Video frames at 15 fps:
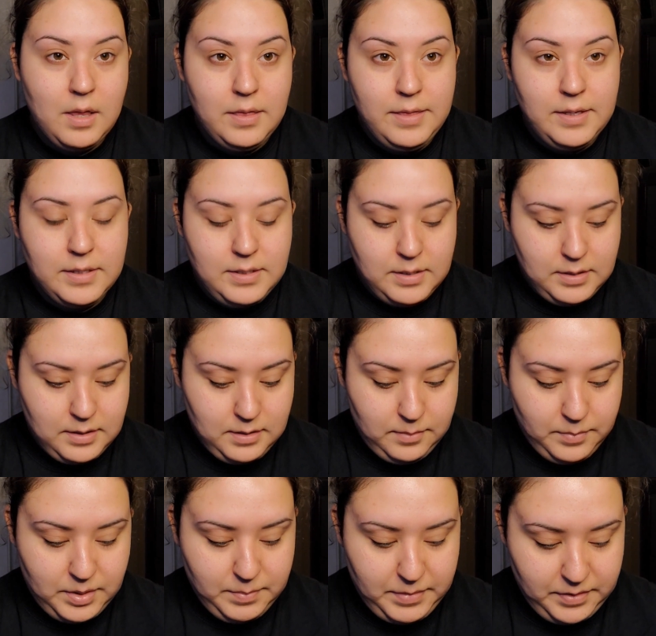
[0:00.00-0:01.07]
This is going to
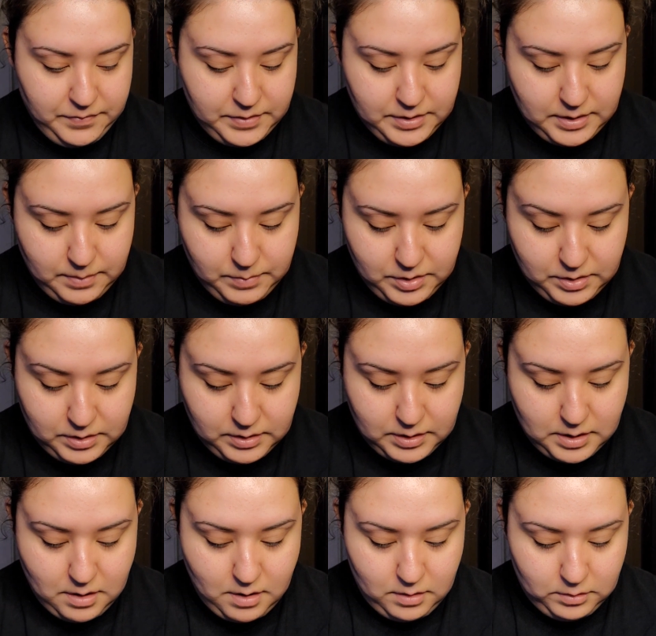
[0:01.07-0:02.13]
be my first time using
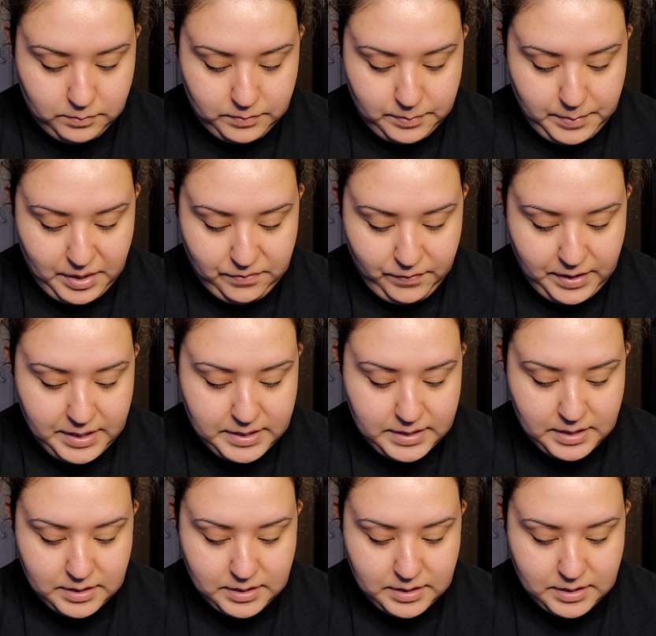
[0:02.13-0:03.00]
it all over my face.